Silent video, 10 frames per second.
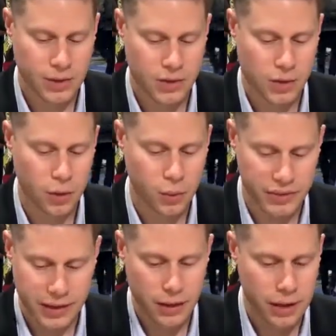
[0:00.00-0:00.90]
So
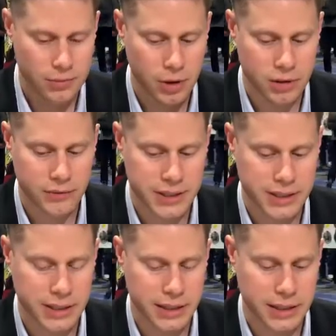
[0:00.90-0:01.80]
within automotive, we
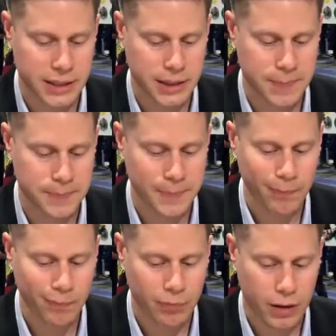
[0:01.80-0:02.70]
see
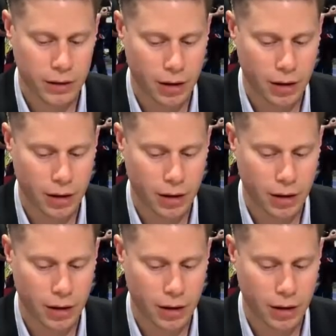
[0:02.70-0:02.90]
a